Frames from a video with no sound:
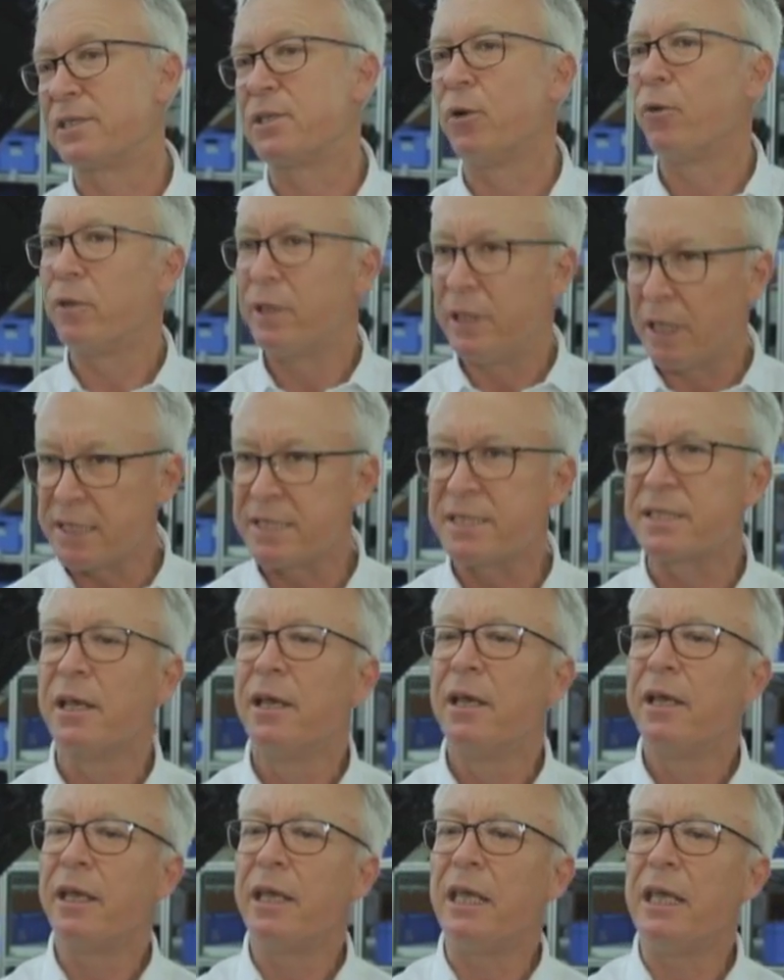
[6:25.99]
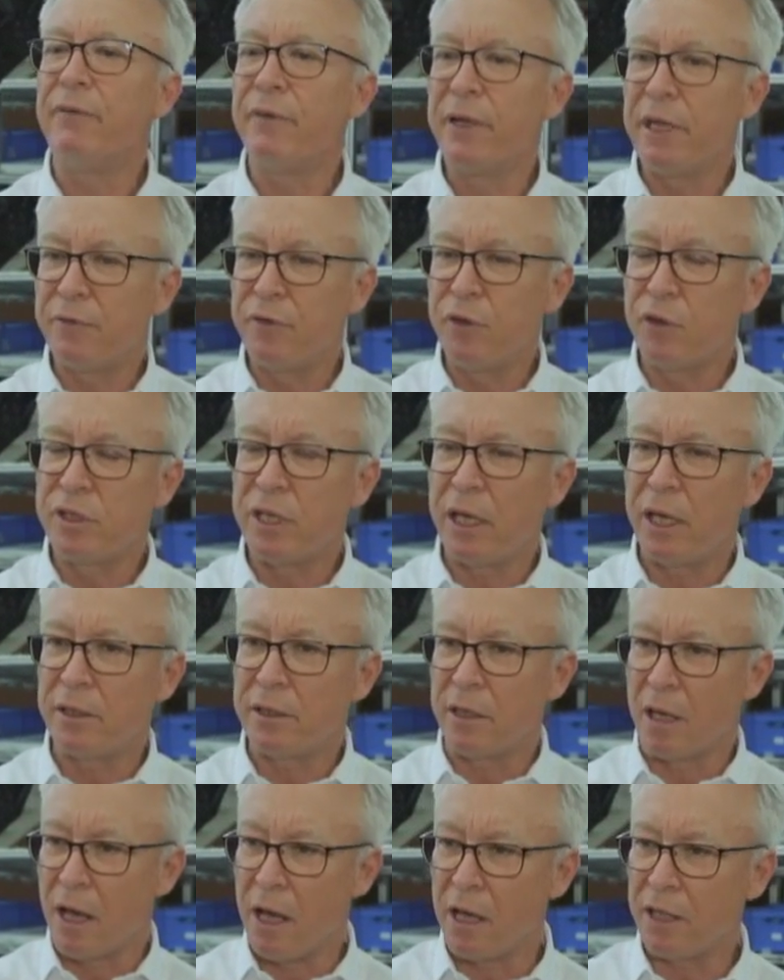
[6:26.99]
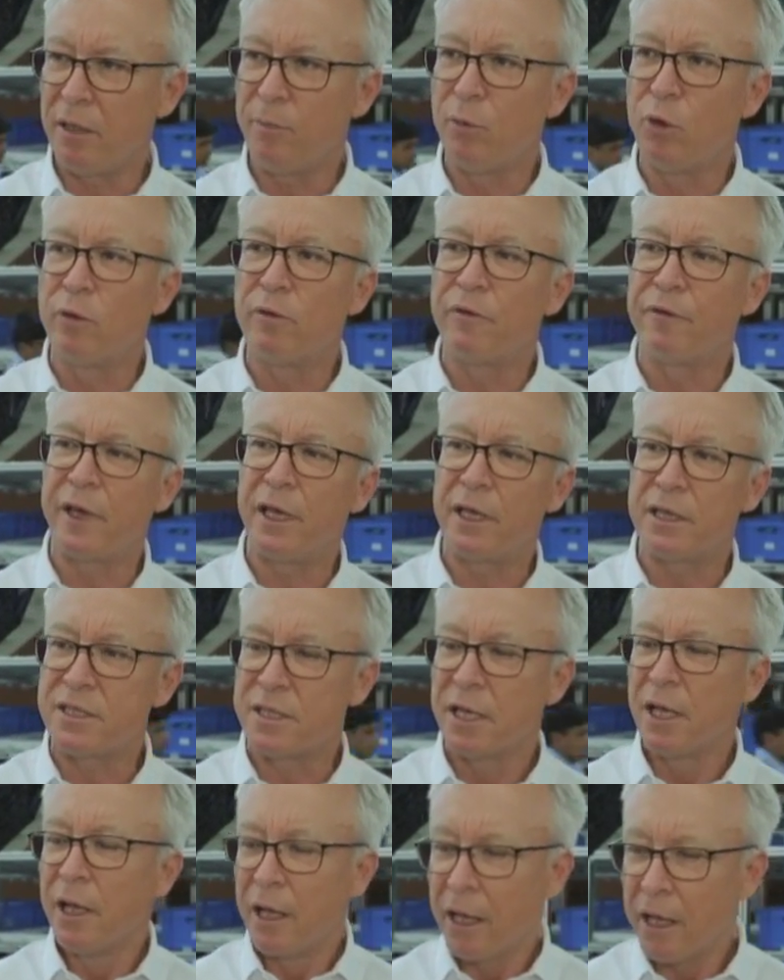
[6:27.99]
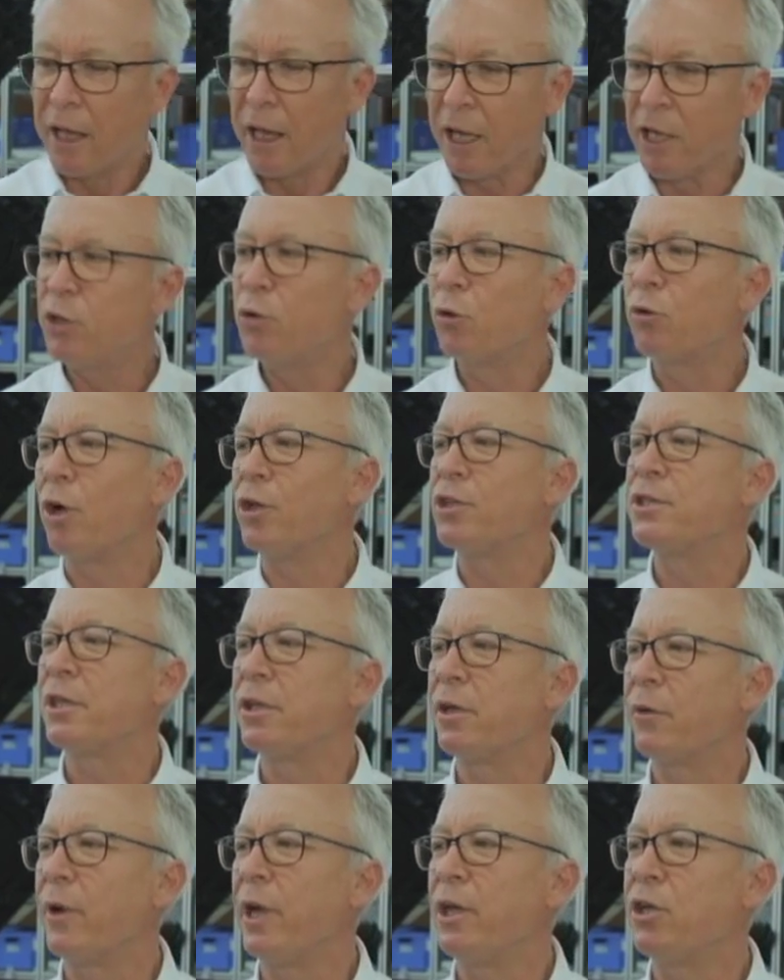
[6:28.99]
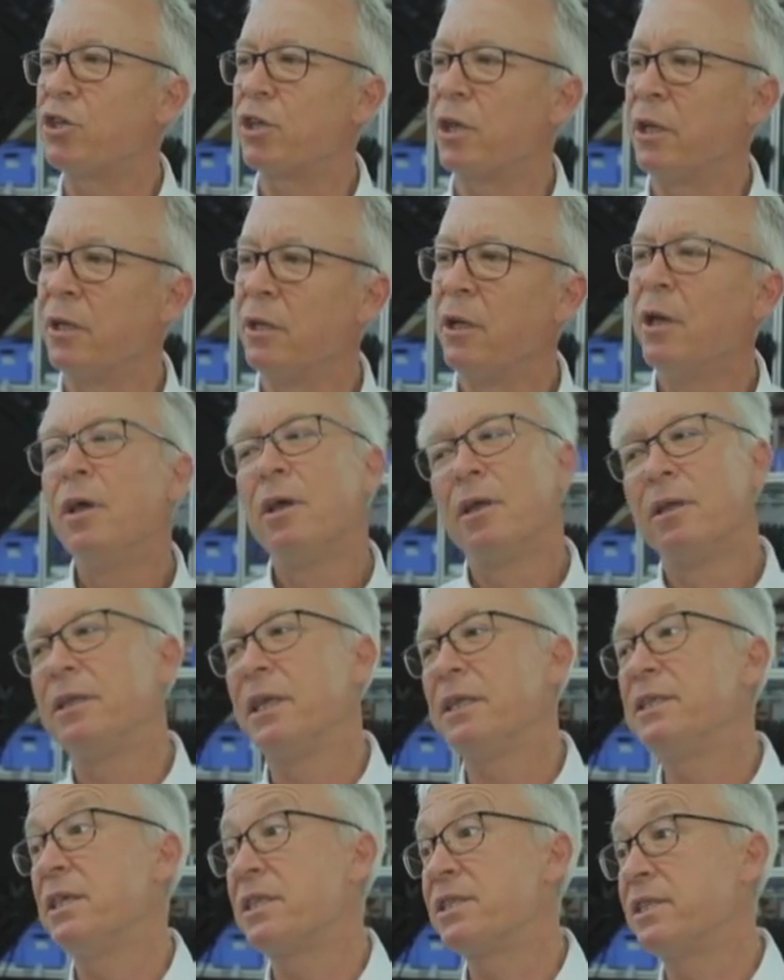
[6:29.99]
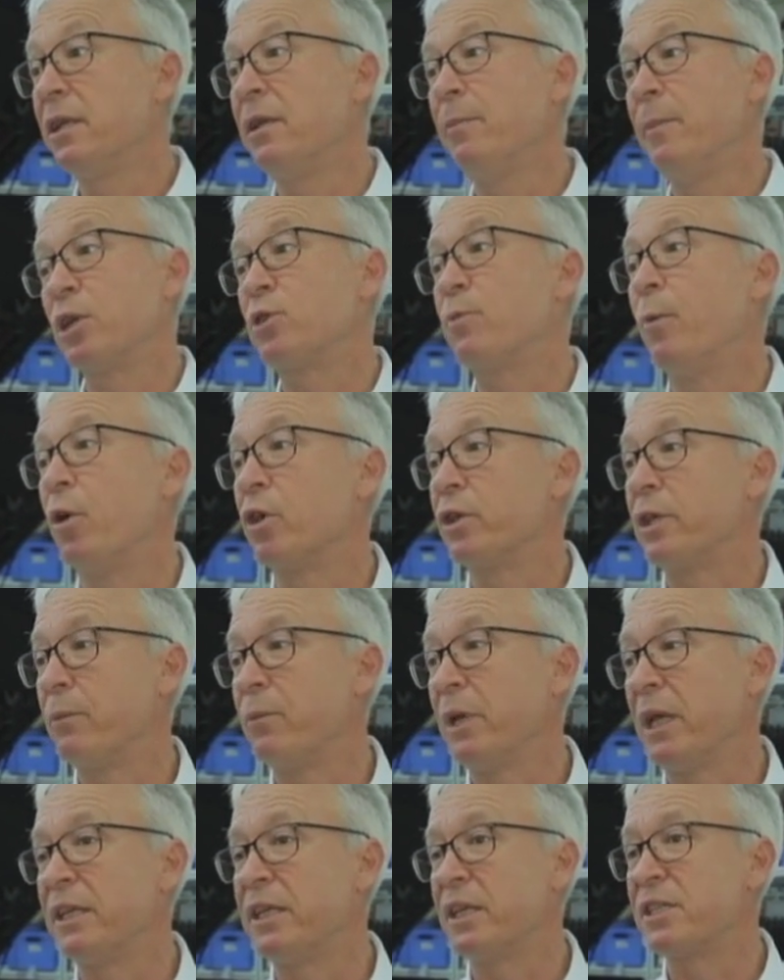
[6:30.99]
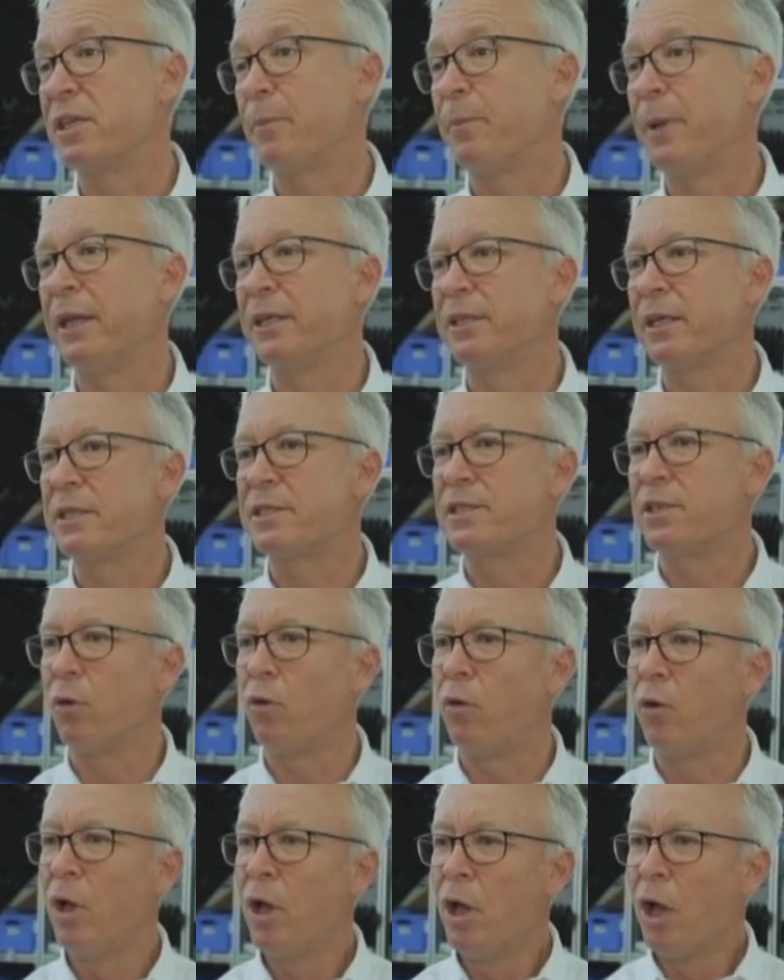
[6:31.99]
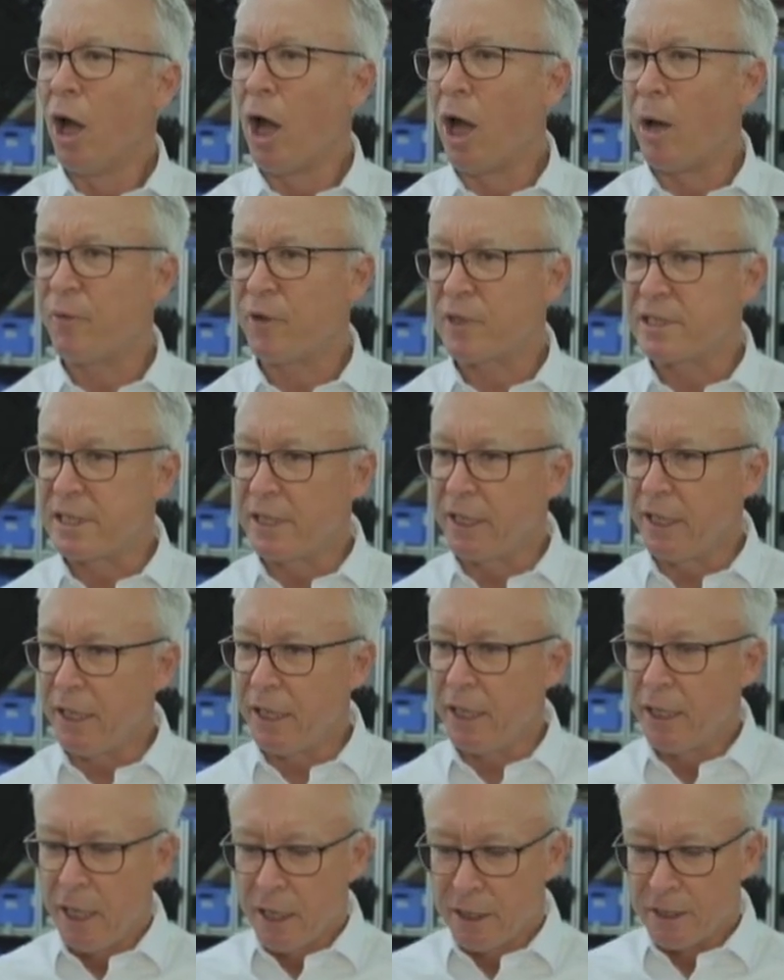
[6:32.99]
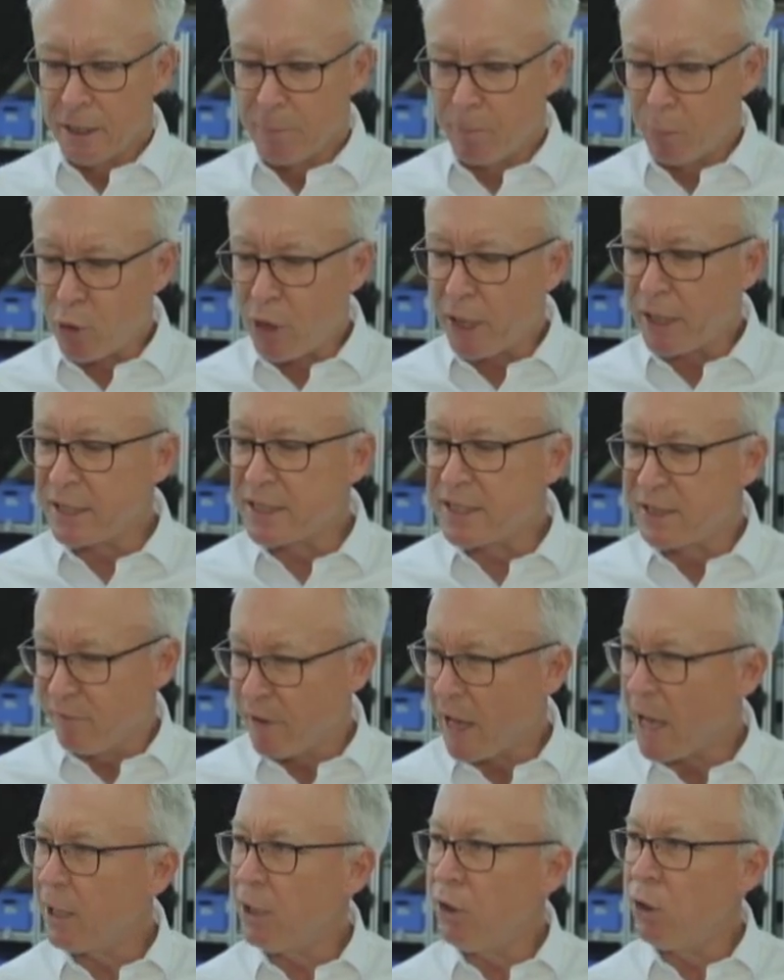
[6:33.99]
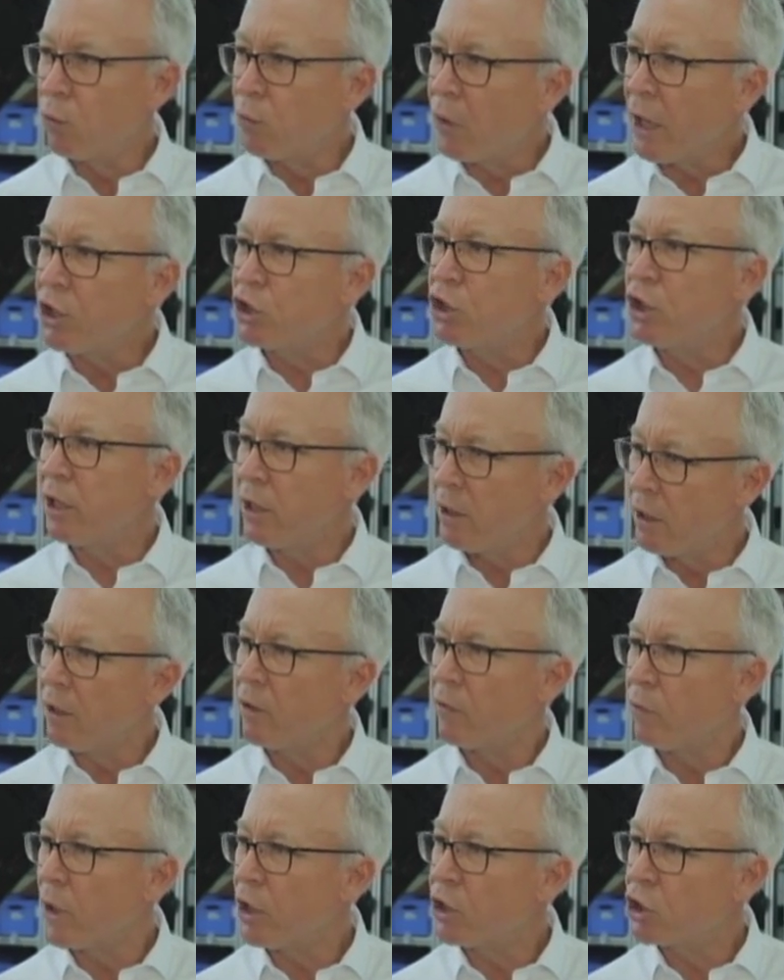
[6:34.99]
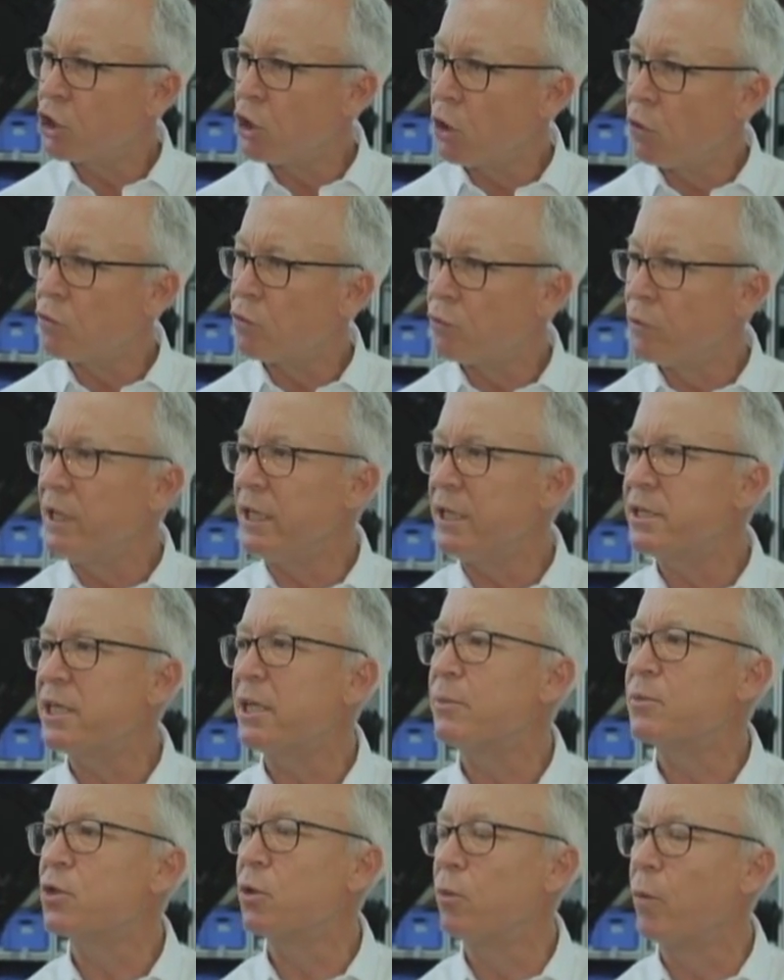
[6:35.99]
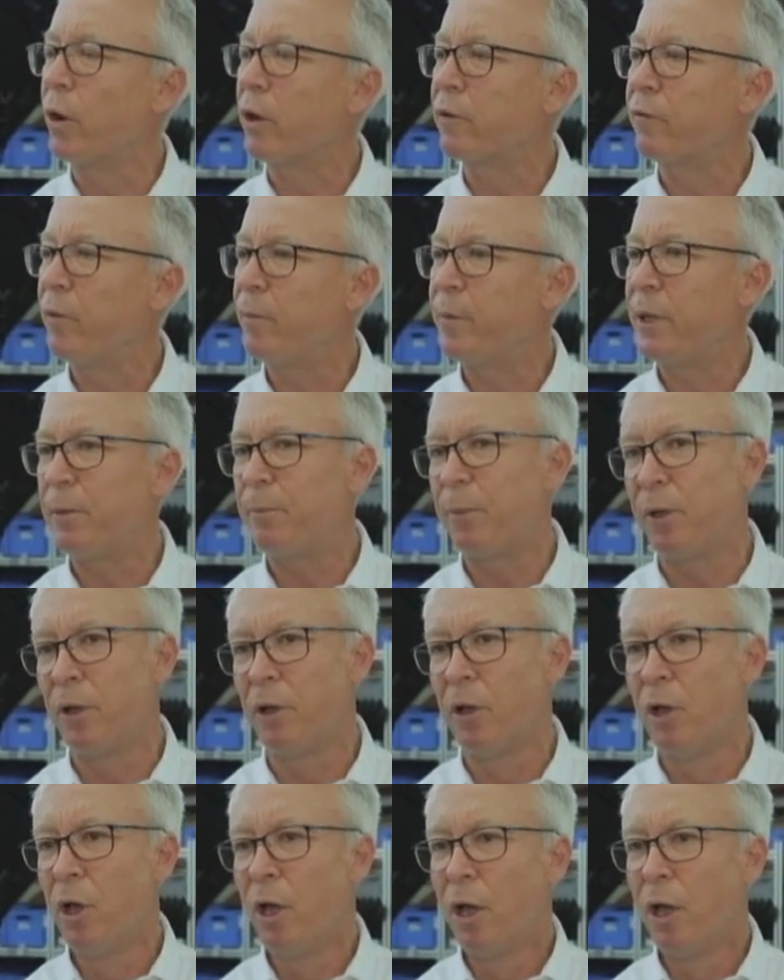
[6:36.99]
So yes, even if you take the honeymoon phase into consideration, this is still much more than we anticipated. So obviously the price-value ratio really seems to work for people.